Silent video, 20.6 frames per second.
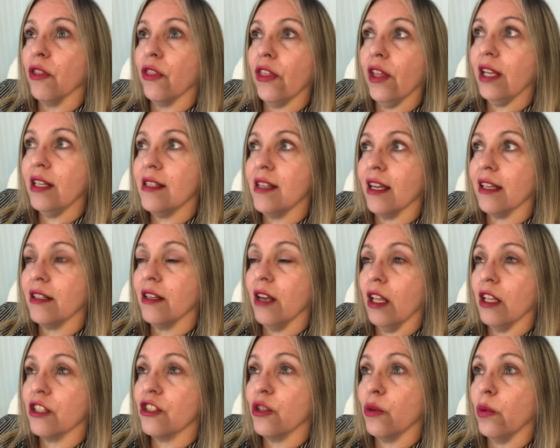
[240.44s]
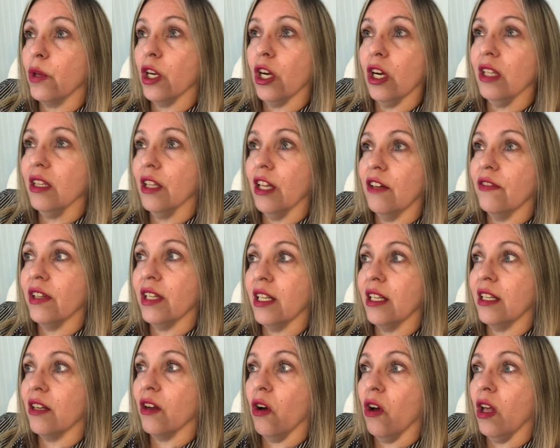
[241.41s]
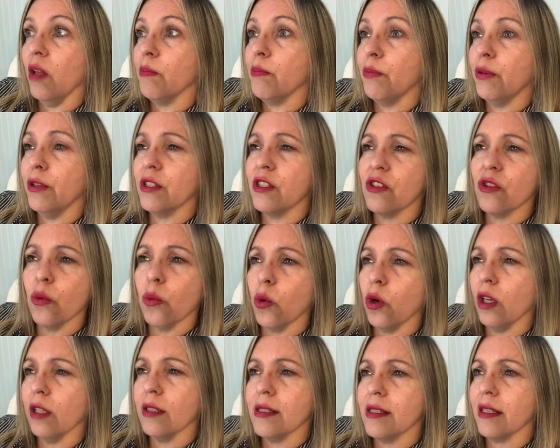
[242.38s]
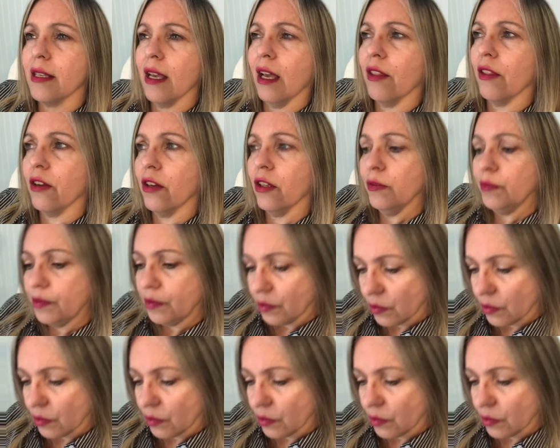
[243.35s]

thing, technology, we all love it, it all puts the world together.